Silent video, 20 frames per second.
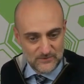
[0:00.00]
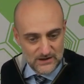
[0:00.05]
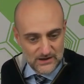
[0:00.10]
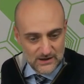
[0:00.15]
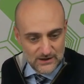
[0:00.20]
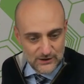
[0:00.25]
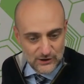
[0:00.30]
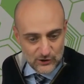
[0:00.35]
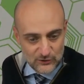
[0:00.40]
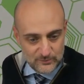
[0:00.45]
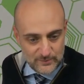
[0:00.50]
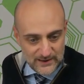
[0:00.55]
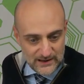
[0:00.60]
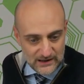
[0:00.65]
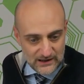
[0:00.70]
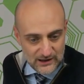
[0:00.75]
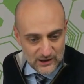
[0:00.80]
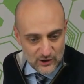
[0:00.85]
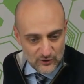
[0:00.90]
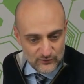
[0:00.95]
not being
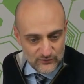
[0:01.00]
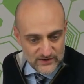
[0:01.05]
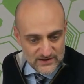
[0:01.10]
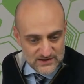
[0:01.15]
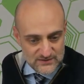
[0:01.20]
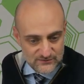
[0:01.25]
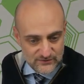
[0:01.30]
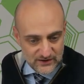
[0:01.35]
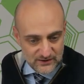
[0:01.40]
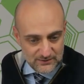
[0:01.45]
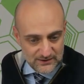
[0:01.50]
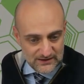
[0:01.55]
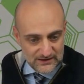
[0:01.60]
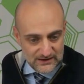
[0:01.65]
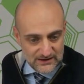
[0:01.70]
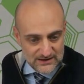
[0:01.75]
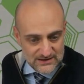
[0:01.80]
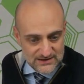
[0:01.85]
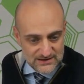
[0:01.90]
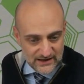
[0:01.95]
in the office frequently
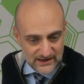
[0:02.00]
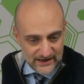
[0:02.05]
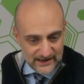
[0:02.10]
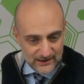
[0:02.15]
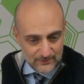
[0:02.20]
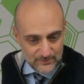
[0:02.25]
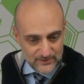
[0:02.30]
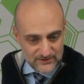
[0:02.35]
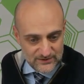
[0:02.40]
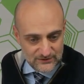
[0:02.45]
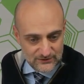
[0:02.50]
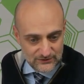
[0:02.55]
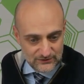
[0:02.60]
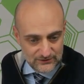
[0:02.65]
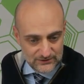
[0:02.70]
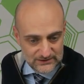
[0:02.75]
doesn't help at all.